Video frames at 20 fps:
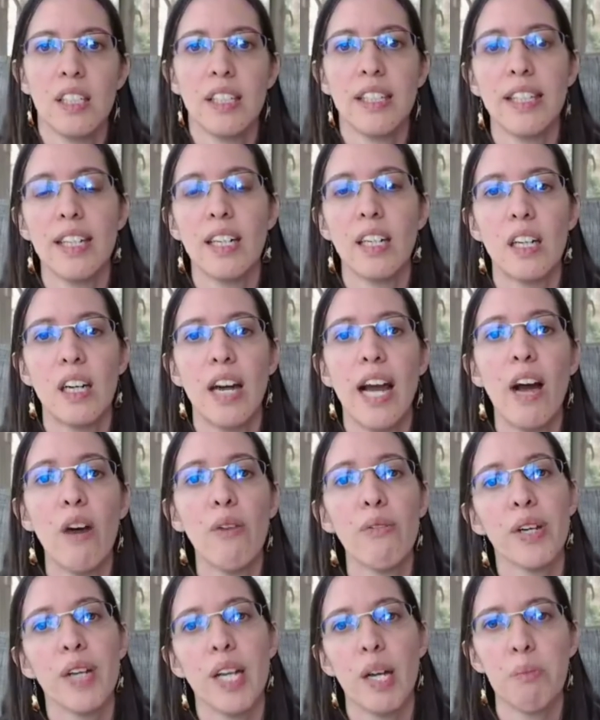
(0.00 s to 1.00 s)
they are
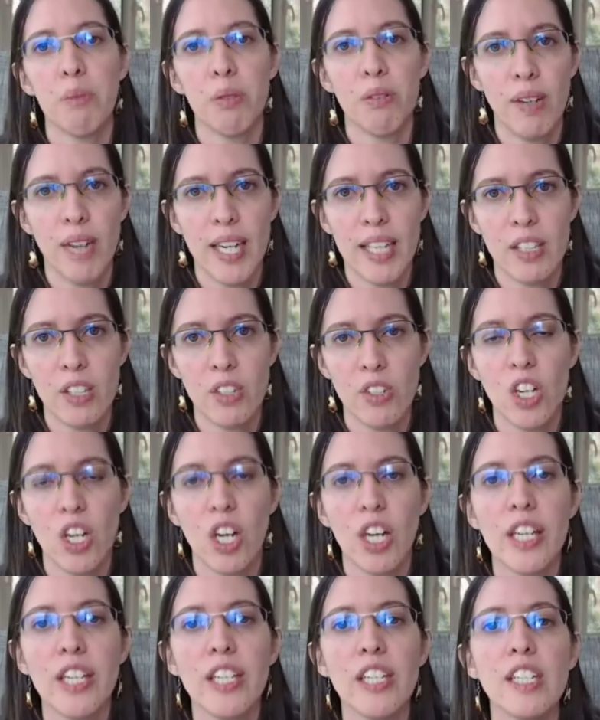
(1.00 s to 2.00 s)
healthcare providers,
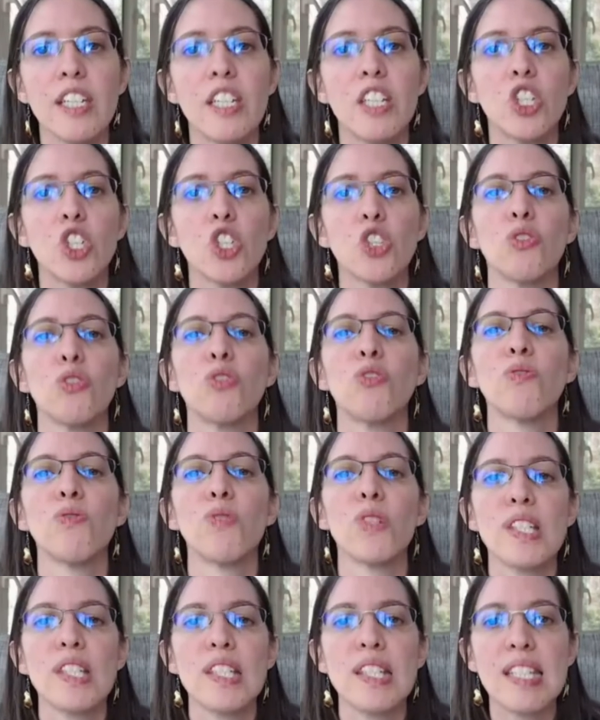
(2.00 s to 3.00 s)
are here to
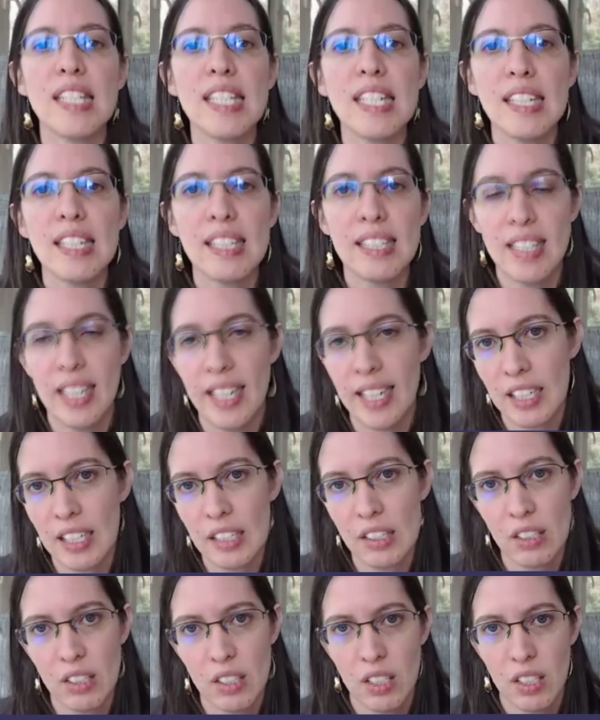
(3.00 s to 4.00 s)

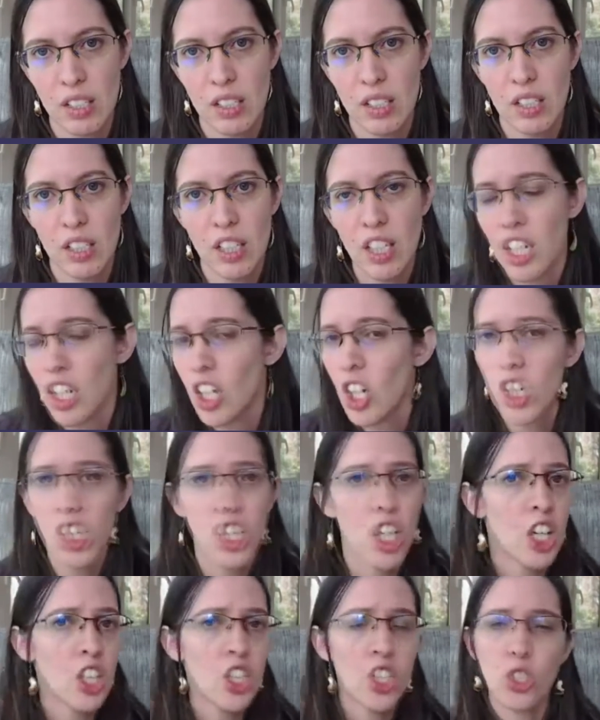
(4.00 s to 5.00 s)
facilitate,
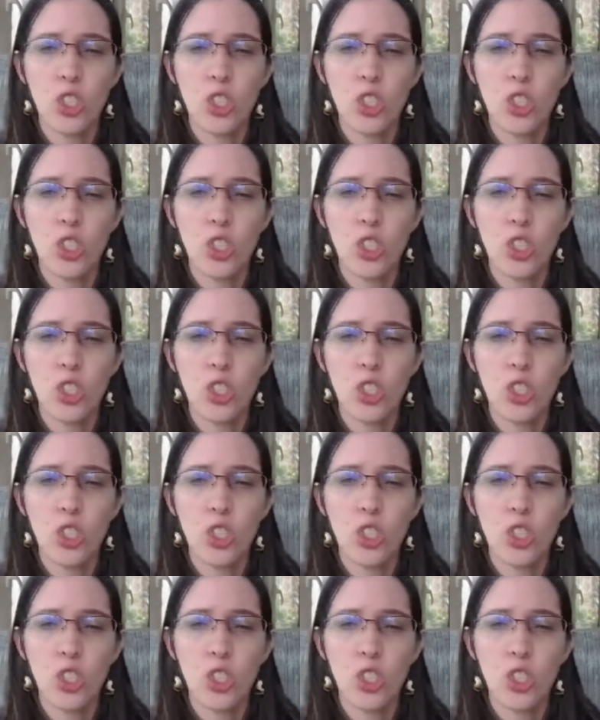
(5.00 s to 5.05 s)
not to